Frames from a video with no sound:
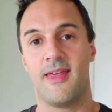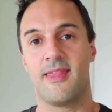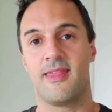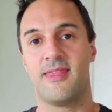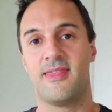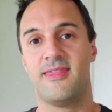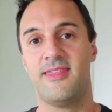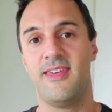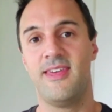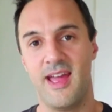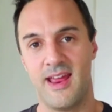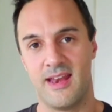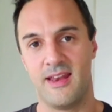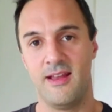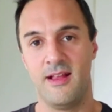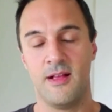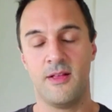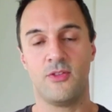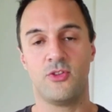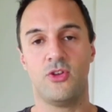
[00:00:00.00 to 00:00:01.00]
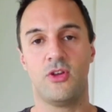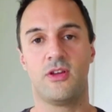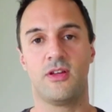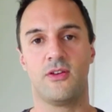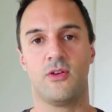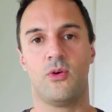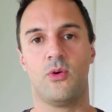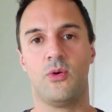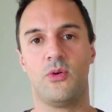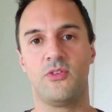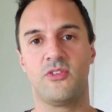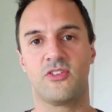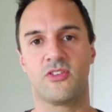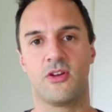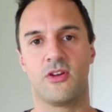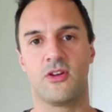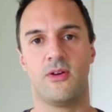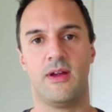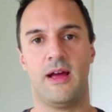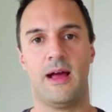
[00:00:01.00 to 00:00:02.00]
Then you can
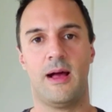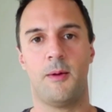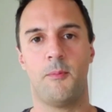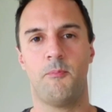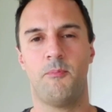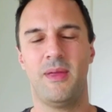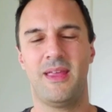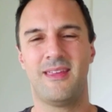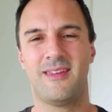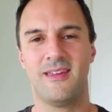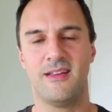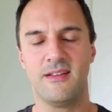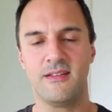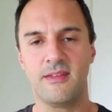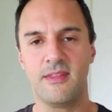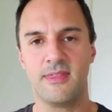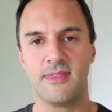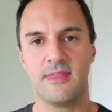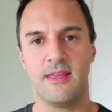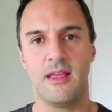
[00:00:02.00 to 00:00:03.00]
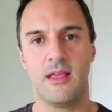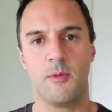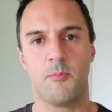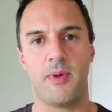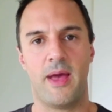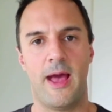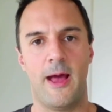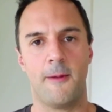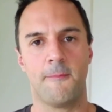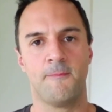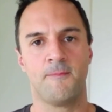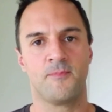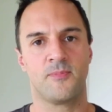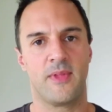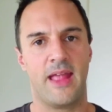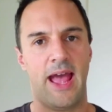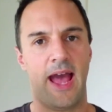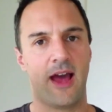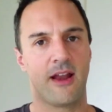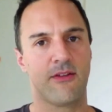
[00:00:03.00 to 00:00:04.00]
also begin to think about,
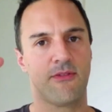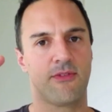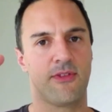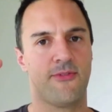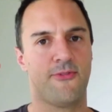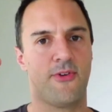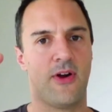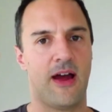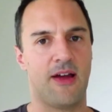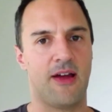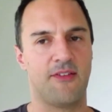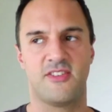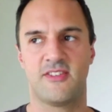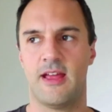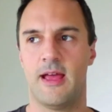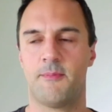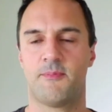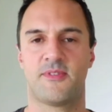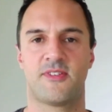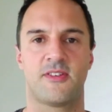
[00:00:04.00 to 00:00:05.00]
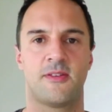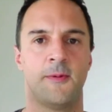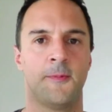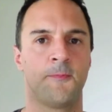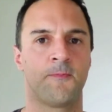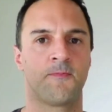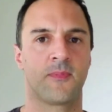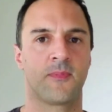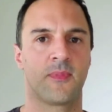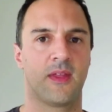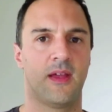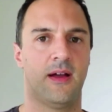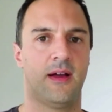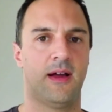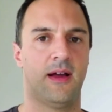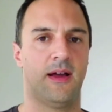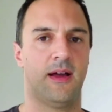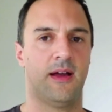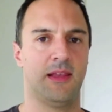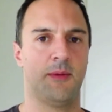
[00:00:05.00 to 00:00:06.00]
out of the 5 steps,
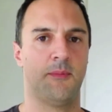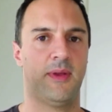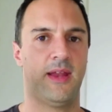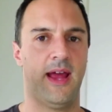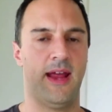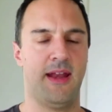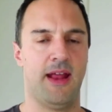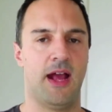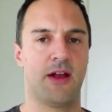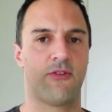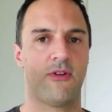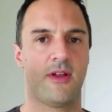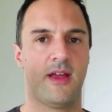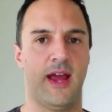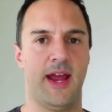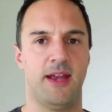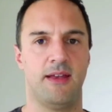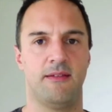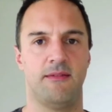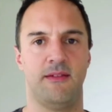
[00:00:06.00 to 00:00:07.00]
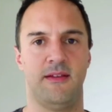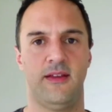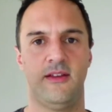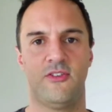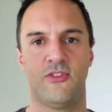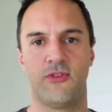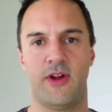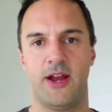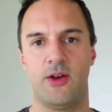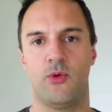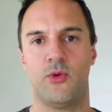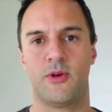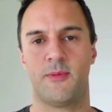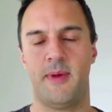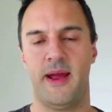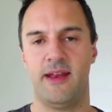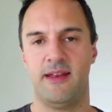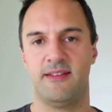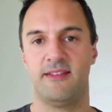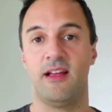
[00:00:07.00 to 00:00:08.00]
eliminate, aggregate, integrate,
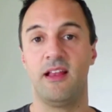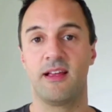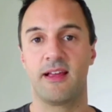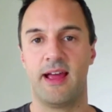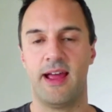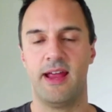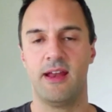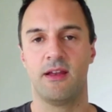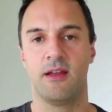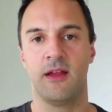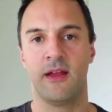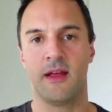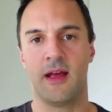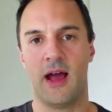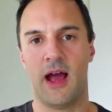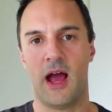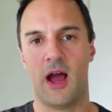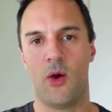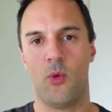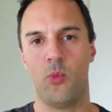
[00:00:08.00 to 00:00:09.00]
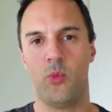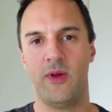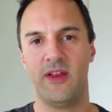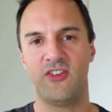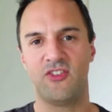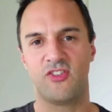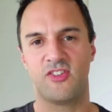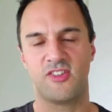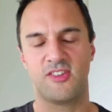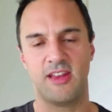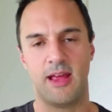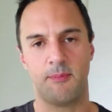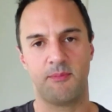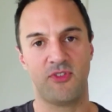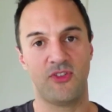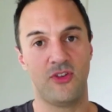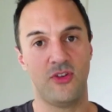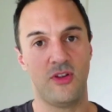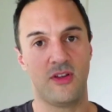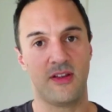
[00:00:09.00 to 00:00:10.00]
automate, and delegate, which
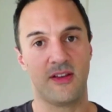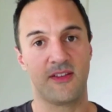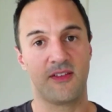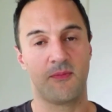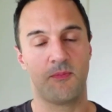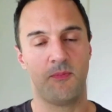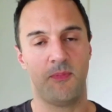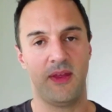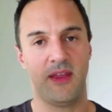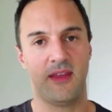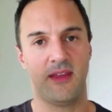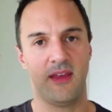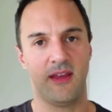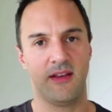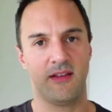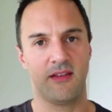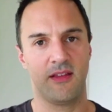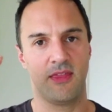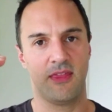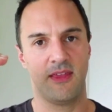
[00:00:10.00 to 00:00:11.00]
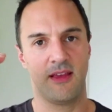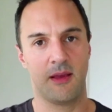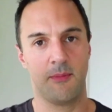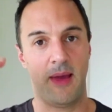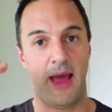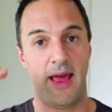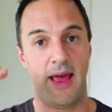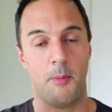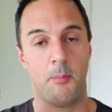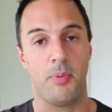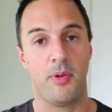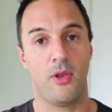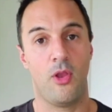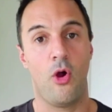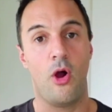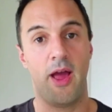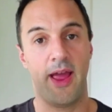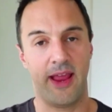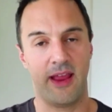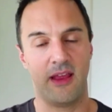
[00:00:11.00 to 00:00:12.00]
steps you can begin to think about
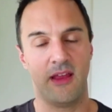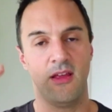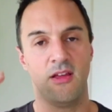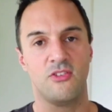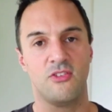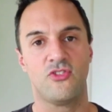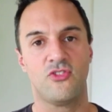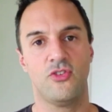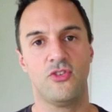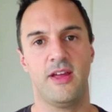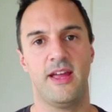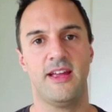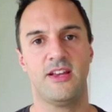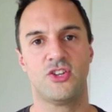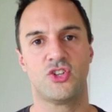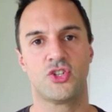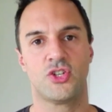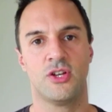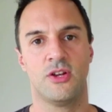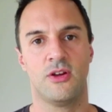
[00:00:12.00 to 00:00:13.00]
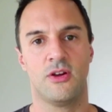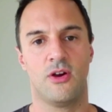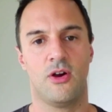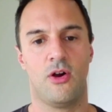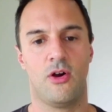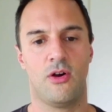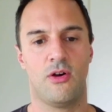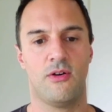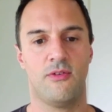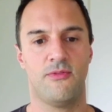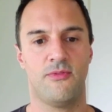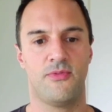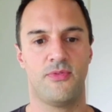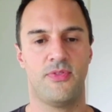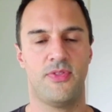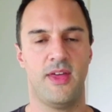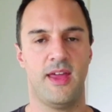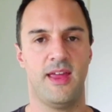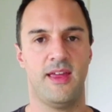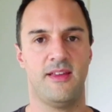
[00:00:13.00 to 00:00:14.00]
applying to each of
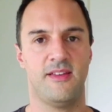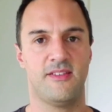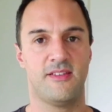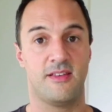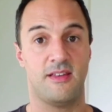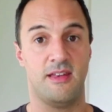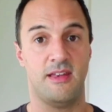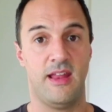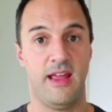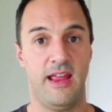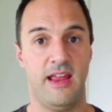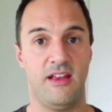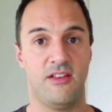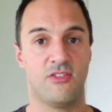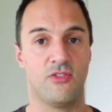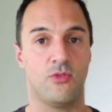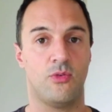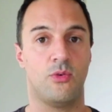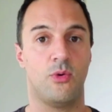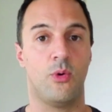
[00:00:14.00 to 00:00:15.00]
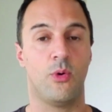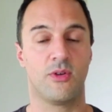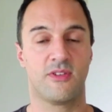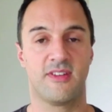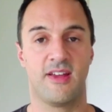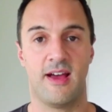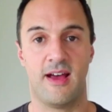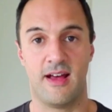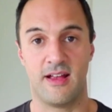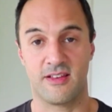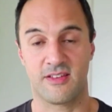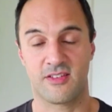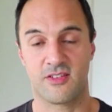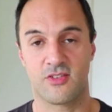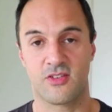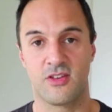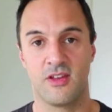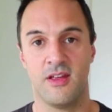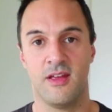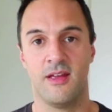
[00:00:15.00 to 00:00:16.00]
these needs or
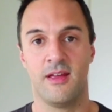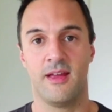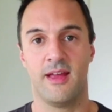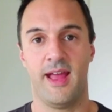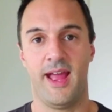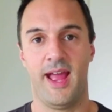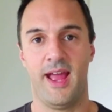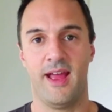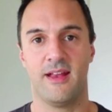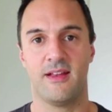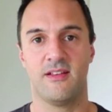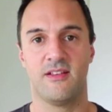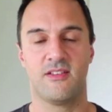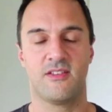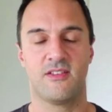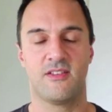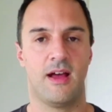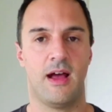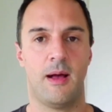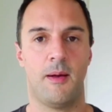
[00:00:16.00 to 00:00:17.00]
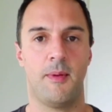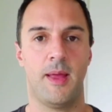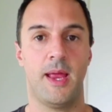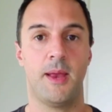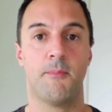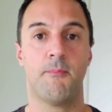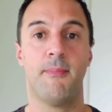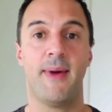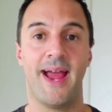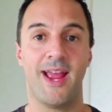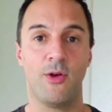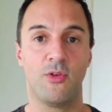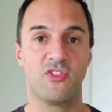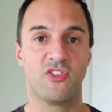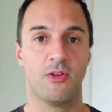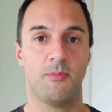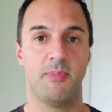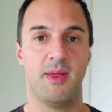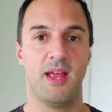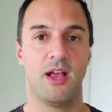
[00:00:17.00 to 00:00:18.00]
tasks. And it may
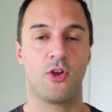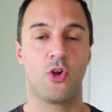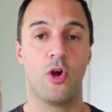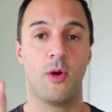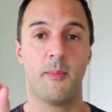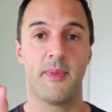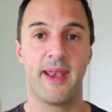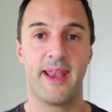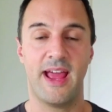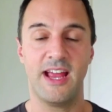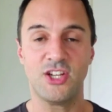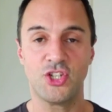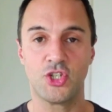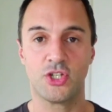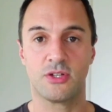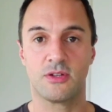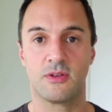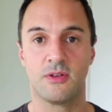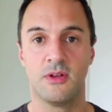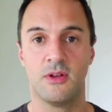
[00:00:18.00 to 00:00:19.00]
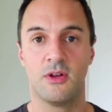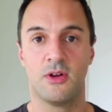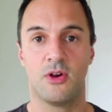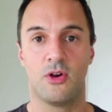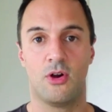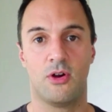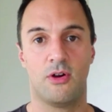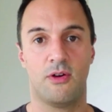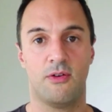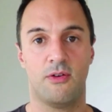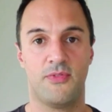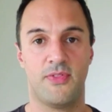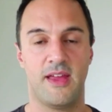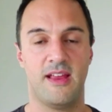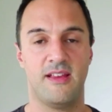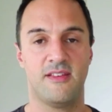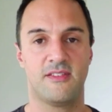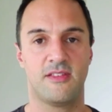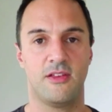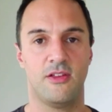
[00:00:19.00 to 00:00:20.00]
also be a combination of
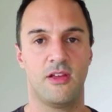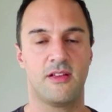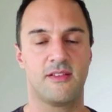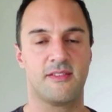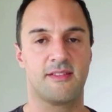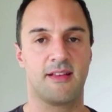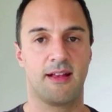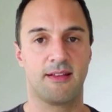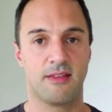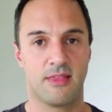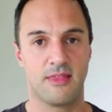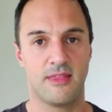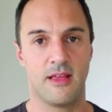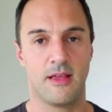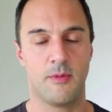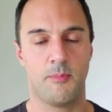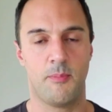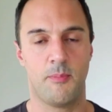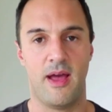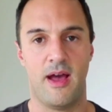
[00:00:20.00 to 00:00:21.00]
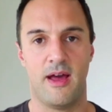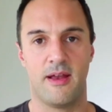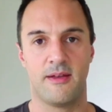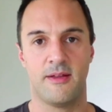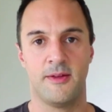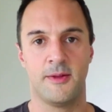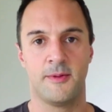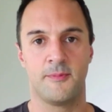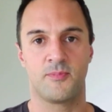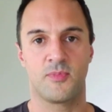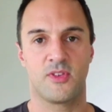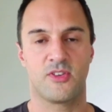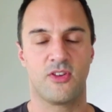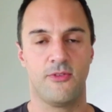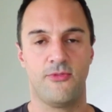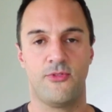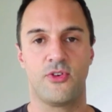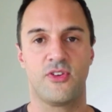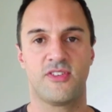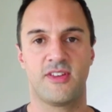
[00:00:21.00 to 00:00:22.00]
these that you can start to think about.
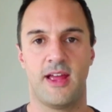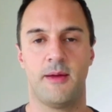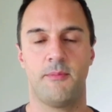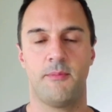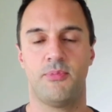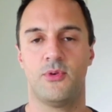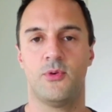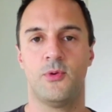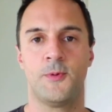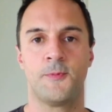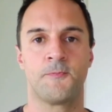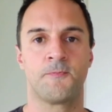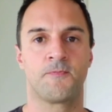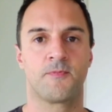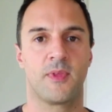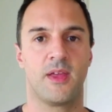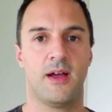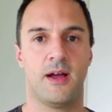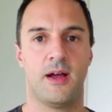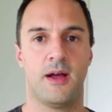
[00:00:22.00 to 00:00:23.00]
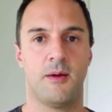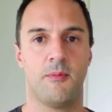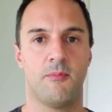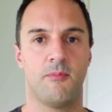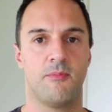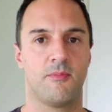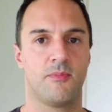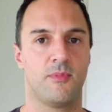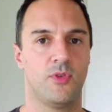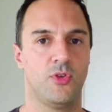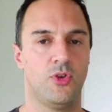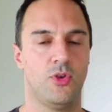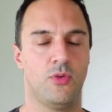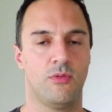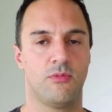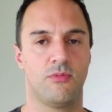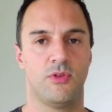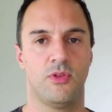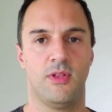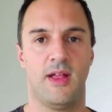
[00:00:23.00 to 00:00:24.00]
So for example,
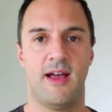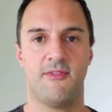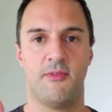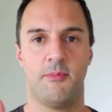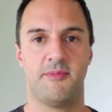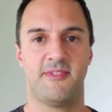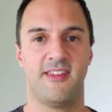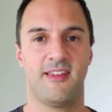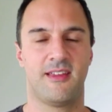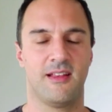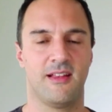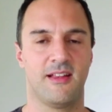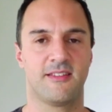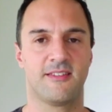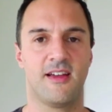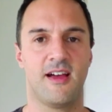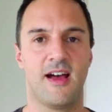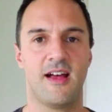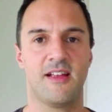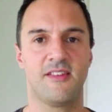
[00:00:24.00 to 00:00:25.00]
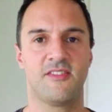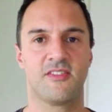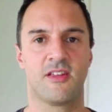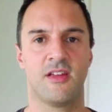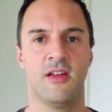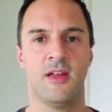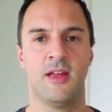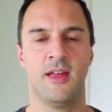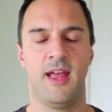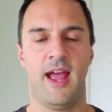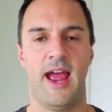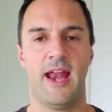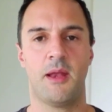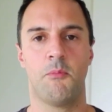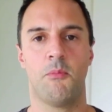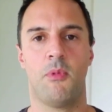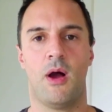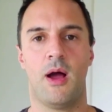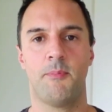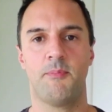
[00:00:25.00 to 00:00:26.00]
you'll have a particular task, and
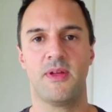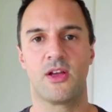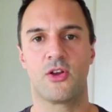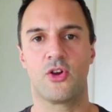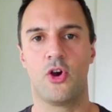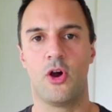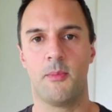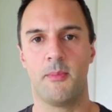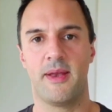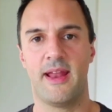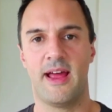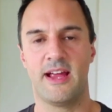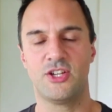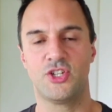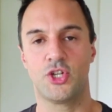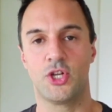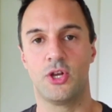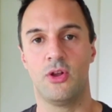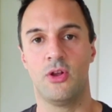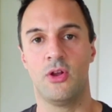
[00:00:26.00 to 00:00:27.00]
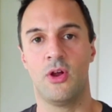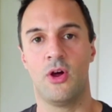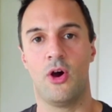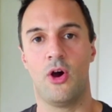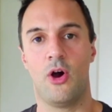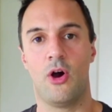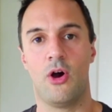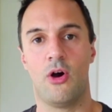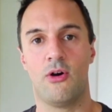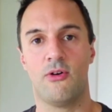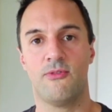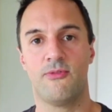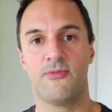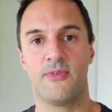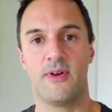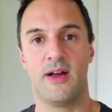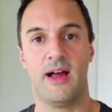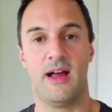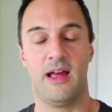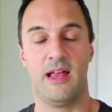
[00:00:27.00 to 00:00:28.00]
it might be a combination
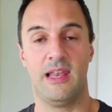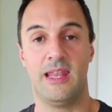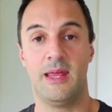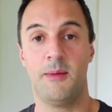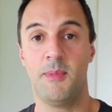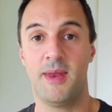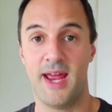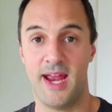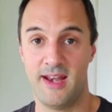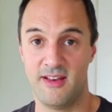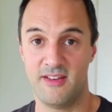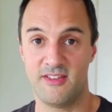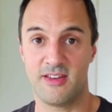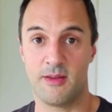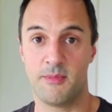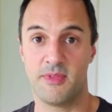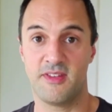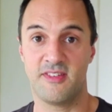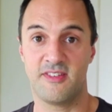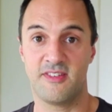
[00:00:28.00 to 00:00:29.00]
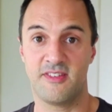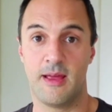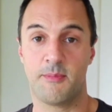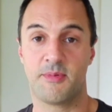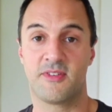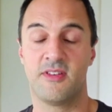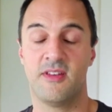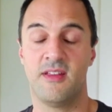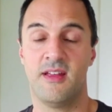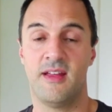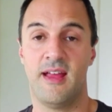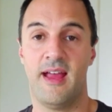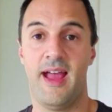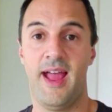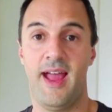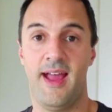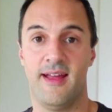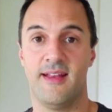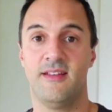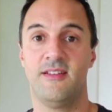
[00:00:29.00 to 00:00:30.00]
of eliminating some of the steps
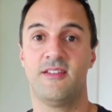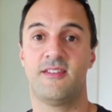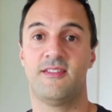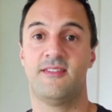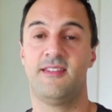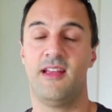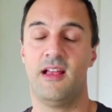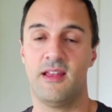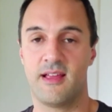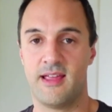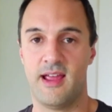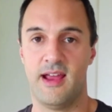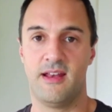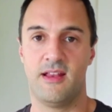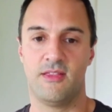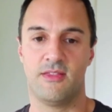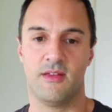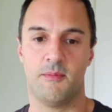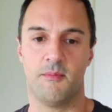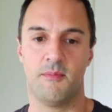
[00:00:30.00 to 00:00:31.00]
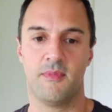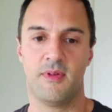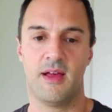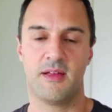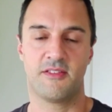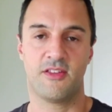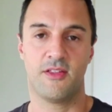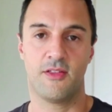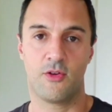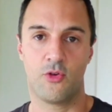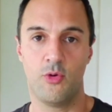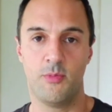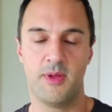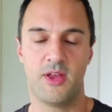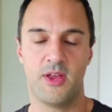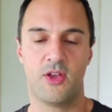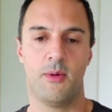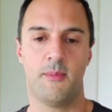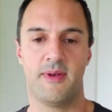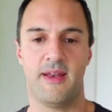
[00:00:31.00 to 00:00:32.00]
and delegating them. So there could be a
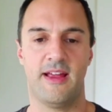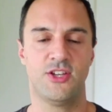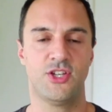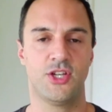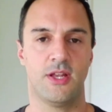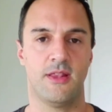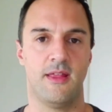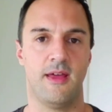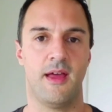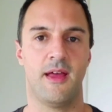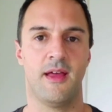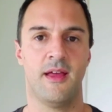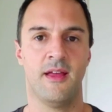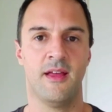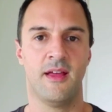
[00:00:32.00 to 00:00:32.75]
combination there.